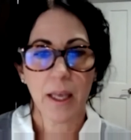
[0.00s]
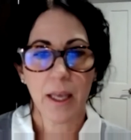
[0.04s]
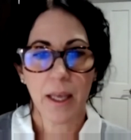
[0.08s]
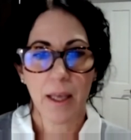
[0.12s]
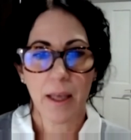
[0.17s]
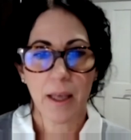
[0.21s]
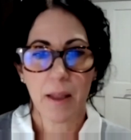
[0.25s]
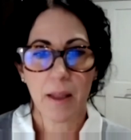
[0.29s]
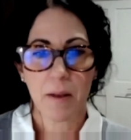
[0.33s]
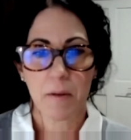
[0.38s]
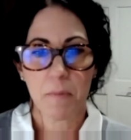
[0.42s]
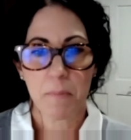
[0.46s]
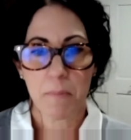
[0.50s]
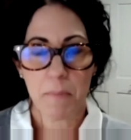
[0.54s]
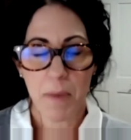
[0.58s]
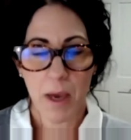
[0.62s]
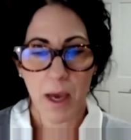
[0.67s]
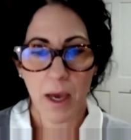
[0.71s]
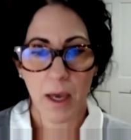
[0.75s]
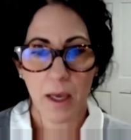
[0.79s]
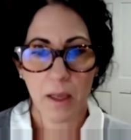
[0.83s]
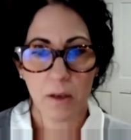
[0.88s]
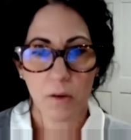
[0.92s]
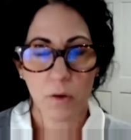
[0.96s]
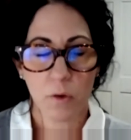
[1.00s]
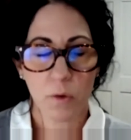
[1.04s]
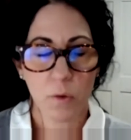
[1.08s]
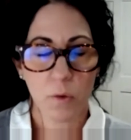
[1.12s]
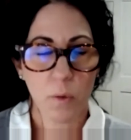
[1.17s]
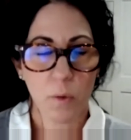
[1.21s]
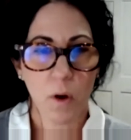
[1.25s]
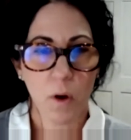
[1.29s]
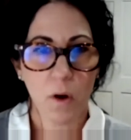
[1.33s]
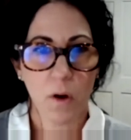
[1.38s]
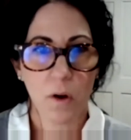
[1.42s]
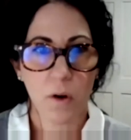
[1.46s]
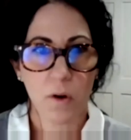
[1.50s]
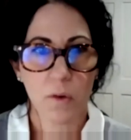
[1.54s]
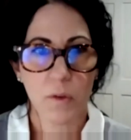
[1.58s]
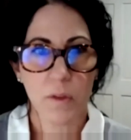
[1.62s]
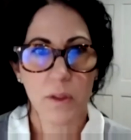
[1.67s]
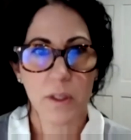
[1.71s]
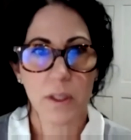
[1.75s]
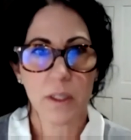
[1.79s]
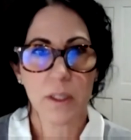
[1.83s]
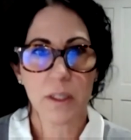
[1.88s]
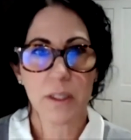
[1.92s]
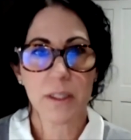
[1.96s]
and Matt, who are
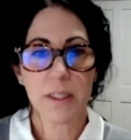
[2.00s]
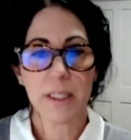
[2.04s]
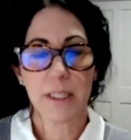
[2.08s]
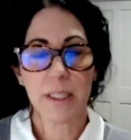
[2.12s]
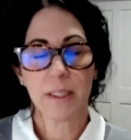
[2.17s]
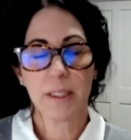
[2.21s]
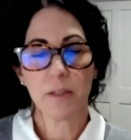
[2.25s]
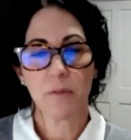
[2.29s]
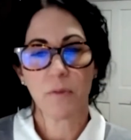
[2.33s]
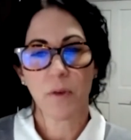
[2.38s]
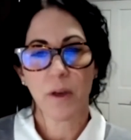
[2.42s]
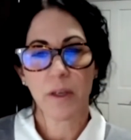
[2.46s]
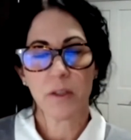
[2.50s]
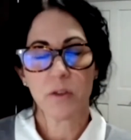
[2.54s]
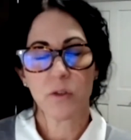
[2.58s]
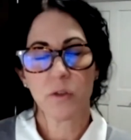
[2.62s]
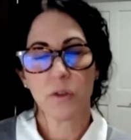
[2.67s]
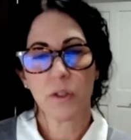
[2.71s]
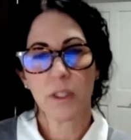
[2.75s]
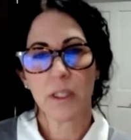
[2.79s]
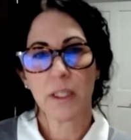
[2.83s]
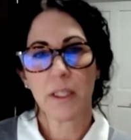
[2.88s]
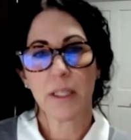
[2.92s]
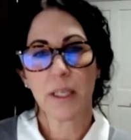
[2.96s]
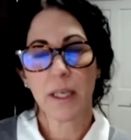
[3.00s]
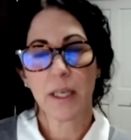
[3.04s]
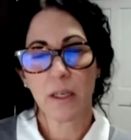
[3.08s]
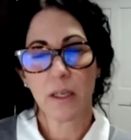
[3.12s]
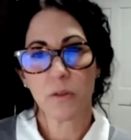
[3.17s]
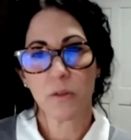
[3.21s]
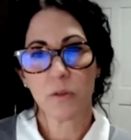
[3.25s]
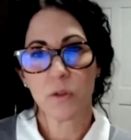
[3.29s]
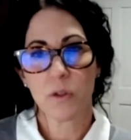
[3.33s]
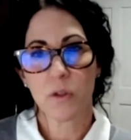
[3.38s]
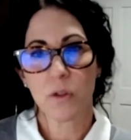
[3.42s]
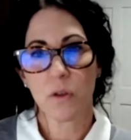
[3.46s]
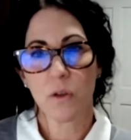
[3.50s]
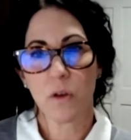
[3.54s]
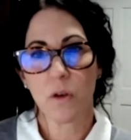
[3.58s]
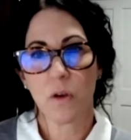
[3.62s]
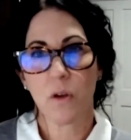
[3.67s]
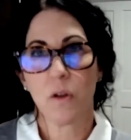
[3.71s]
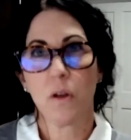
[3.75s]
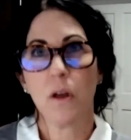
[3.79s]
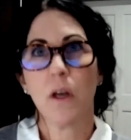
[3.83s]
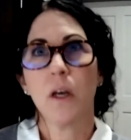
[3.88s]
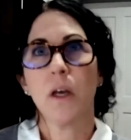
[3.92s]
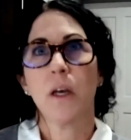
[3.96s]
the Teen Advisory
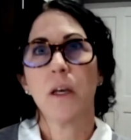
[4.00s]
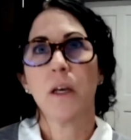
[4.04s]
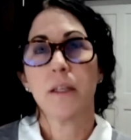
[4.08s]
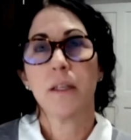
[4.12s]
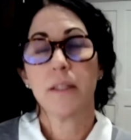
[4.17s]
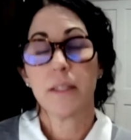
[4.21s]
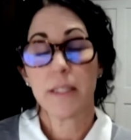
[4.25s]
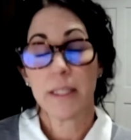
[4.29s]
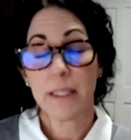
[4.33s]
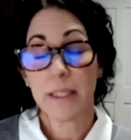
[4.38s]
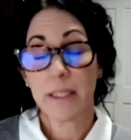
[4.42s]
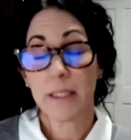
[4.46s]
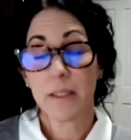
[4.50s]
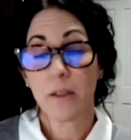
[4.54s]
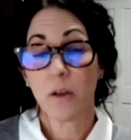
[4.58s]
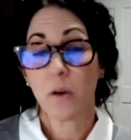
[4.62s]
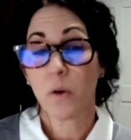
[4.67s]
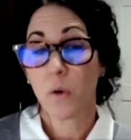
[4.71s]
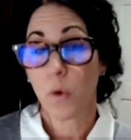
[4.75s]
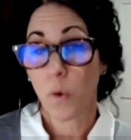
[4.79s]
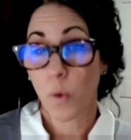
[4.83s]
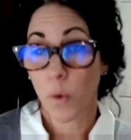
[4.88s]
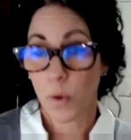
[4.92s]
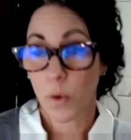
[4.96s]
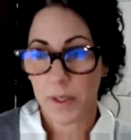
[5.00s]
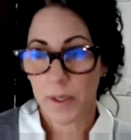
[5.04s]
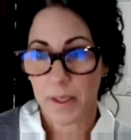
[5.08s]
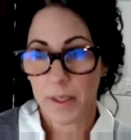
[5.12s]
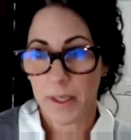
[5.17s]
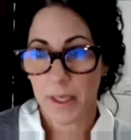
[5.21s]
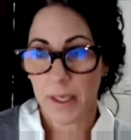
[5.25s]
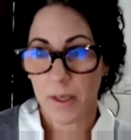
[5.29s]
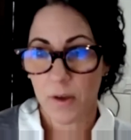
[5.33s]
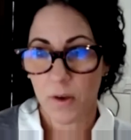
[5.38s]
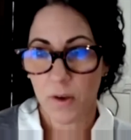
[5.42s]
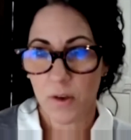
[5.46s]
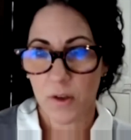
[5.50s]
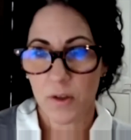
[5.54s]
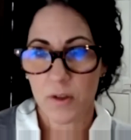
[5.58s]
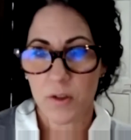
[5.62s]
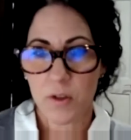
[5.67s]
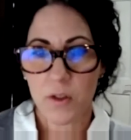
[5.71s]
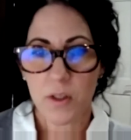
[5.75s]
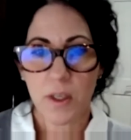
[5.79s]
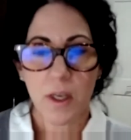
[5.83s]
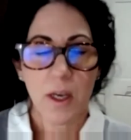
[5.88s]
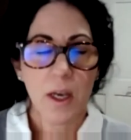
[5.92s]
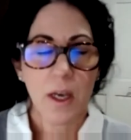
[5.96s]
Council Teen
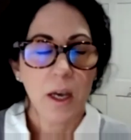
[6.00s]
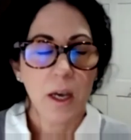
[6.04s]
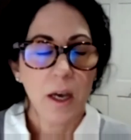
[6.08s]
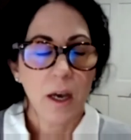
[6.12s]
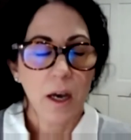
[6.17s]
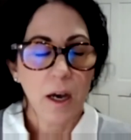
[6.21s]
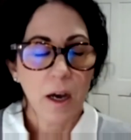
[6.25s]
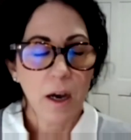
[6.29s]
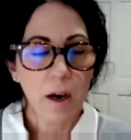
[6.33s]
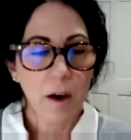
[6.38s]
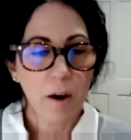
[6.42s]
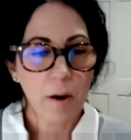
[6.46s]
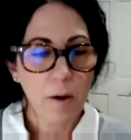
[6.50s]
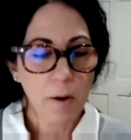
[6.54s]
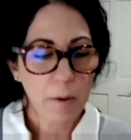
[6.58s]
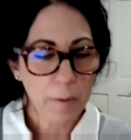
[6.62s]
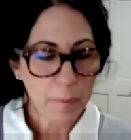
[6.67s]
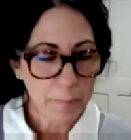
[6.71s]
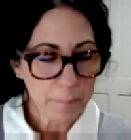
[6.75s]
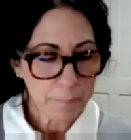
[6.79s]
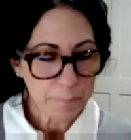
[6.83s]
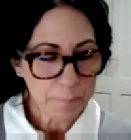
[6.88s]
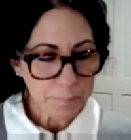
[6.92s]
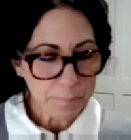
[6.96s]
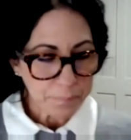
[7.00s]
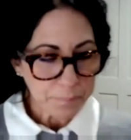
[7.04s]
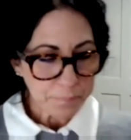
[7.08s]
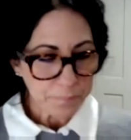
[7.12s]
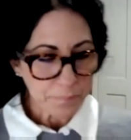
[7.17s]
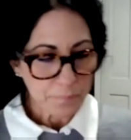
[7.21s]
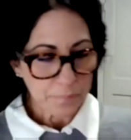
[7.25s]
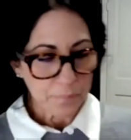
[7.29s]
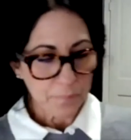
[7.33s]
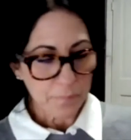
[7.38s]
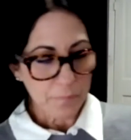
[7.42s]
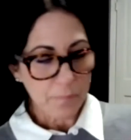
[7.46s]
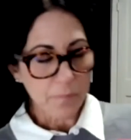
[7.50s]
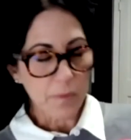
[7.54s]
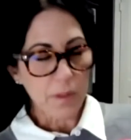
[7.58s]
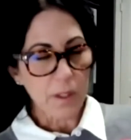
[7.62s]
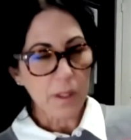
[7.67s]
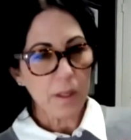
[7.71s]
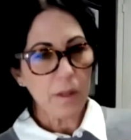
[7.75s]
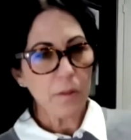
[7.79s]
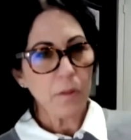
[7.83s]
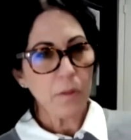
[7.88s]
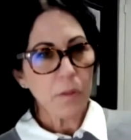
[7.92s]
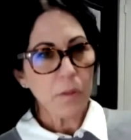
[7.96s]
Coordinators. Um,
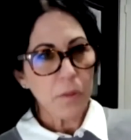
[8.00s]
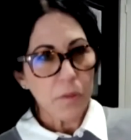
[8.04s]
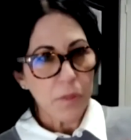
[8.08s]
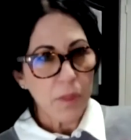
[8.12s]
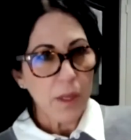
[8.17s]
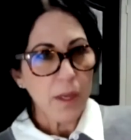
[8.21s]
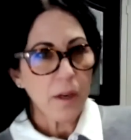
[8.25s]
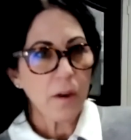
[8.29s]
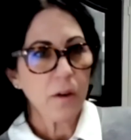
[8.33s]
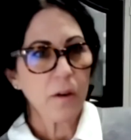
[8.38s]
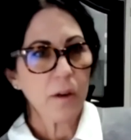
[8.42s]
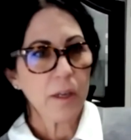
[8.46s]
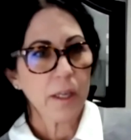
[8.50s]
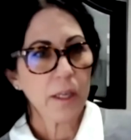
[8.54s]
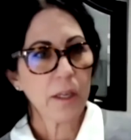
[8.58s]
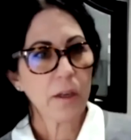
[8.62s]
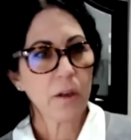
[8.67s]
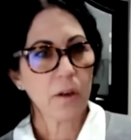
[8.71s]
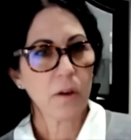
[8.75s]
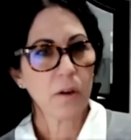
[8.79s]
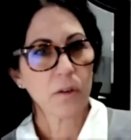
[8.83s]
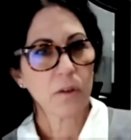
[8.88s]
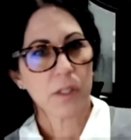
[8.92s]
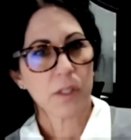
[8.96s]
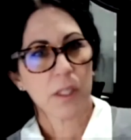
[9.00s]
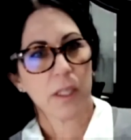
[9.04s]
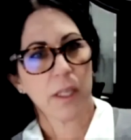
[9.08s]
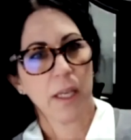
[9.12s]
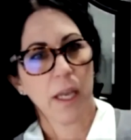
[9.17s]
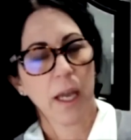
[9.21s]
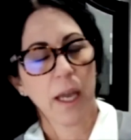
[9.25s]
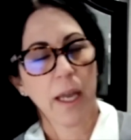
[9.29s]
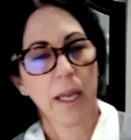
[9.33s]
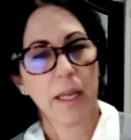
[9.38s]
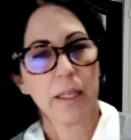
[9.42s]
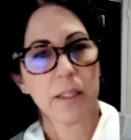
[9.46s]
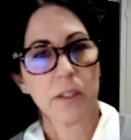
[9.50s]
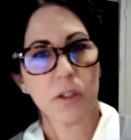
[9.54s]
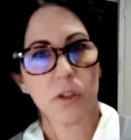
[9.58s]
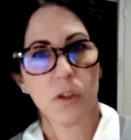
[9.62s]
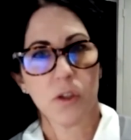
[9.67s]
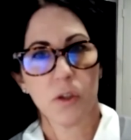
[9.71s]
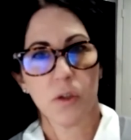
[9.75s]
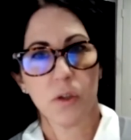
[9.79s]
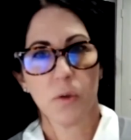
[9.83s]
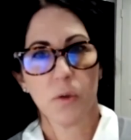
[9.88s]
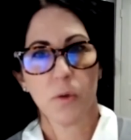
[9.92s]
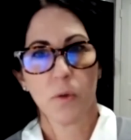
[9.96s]
they are here tonight
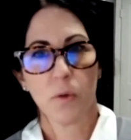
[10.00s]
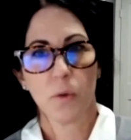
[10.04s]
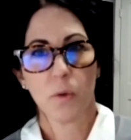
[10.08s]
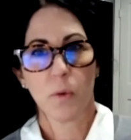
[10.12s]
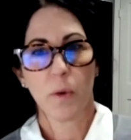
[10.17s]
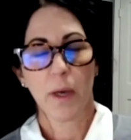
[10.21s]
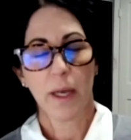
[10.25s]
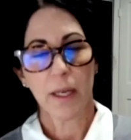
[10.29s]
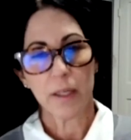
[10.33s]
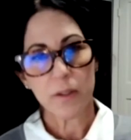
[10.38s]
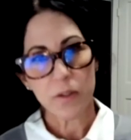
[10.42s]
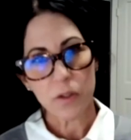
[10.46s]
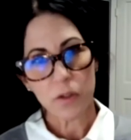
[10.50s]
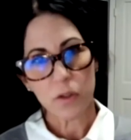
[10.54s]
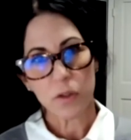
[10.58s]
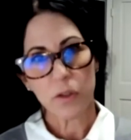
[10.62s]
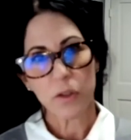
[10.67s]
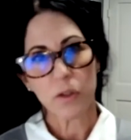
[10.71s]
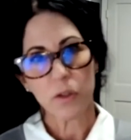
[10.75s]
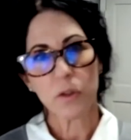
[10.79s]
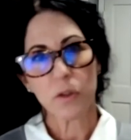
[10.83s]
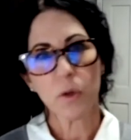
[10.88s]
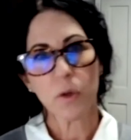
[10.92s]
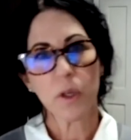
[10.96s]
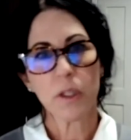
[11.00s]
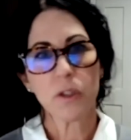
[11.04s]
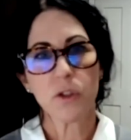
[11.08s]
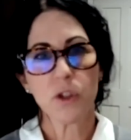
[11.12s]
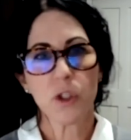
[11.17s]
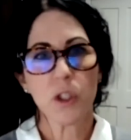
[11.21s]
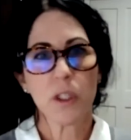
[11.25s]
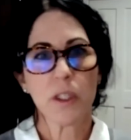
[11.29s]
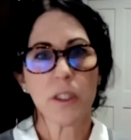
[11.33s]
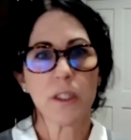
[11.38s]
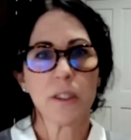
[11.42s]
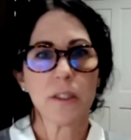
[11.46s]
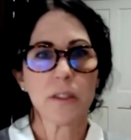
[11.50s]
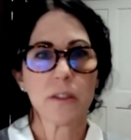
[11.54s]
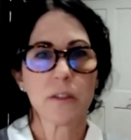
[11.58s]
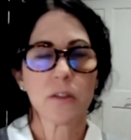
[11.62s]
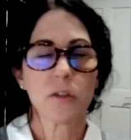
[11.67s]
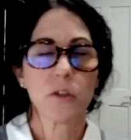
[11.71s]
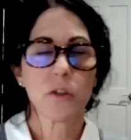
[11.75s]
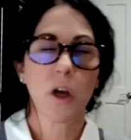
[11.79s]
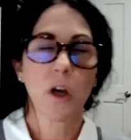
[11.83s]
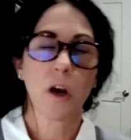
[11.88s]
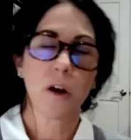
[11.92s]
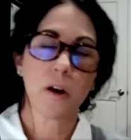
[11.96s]
to answer your
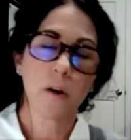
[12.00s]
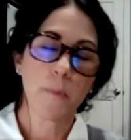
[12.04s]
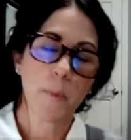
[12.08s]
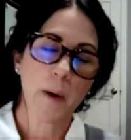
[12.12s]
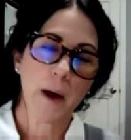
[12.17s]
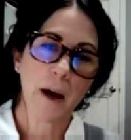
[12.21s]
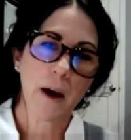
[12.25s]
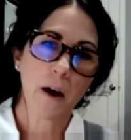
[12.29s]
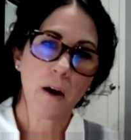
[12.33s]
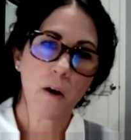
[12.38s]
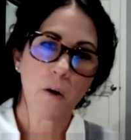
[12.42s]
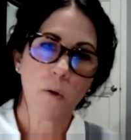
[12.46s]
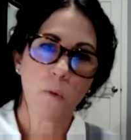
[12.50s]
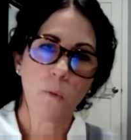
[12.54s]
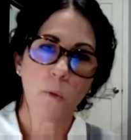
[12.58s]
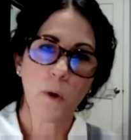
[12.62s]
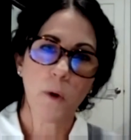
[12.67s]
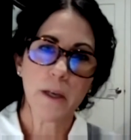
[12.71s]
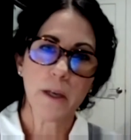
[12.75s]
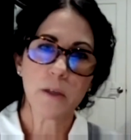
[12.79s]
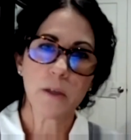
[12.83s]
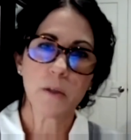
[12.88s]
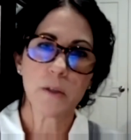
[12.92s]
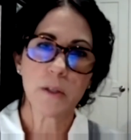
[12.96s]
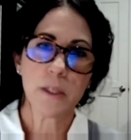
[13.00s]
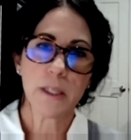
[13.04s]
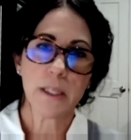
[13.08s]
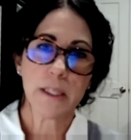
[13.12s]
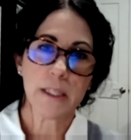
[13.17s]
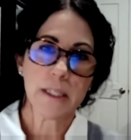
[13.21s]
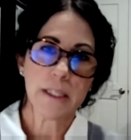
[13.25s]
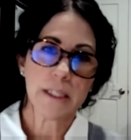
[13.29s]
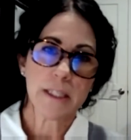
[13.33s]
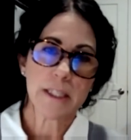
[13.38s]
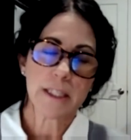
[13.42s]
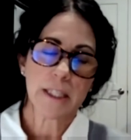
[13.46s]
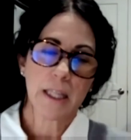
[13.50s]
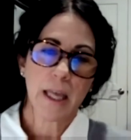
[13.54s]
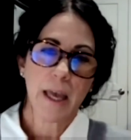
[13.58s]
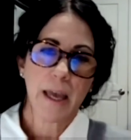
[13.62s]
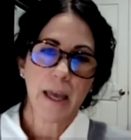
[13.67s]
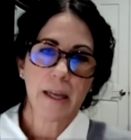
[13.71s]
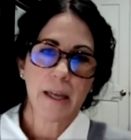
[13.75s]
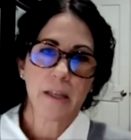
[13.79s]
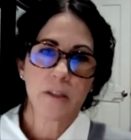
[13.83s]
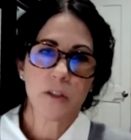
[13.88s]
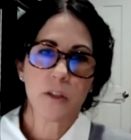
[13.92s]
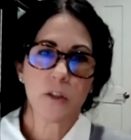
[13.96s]
questions, talk about what it is
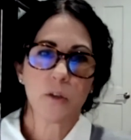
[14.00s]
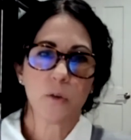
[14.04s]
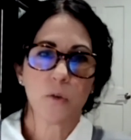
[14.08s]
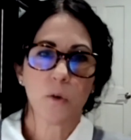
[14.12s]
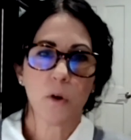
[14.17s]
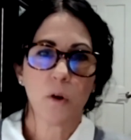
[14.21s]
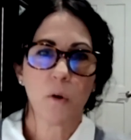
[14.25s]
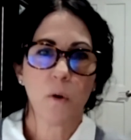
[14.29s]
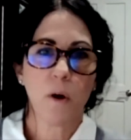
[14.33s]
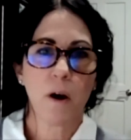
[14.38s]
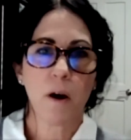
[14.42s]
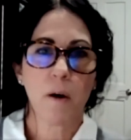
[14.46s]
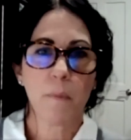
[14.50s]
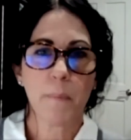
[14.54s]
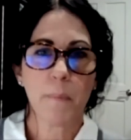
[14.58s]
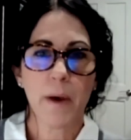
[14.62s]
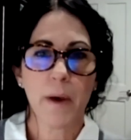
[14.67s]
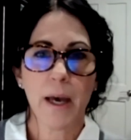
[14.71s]
like to grow up